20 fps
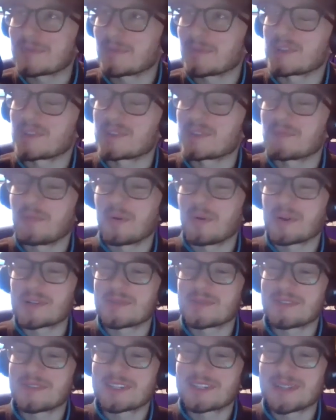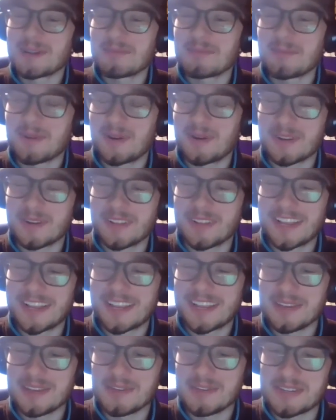more sportsmanship, or
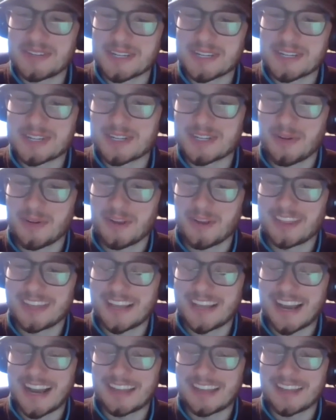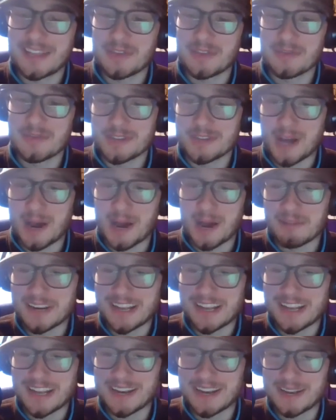like you just showing the guy that you
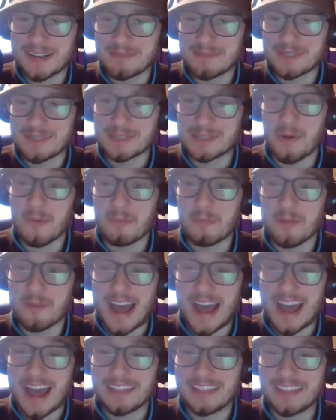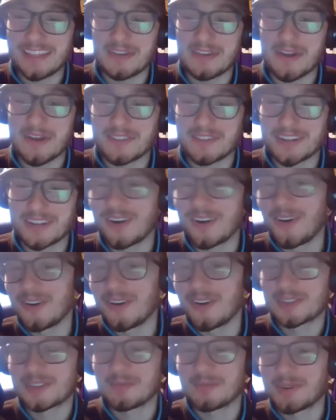dominated him so bad that you have to
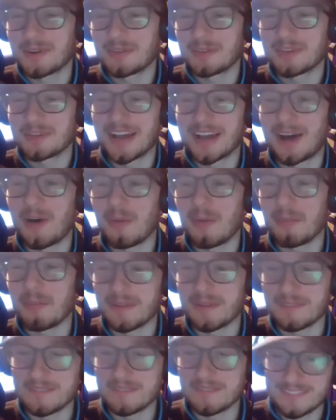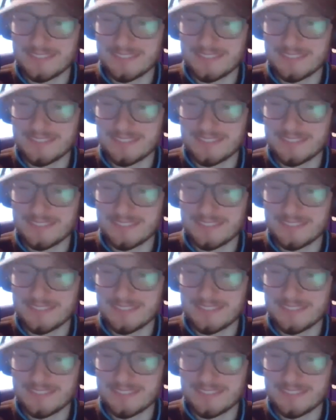call someone over to help him?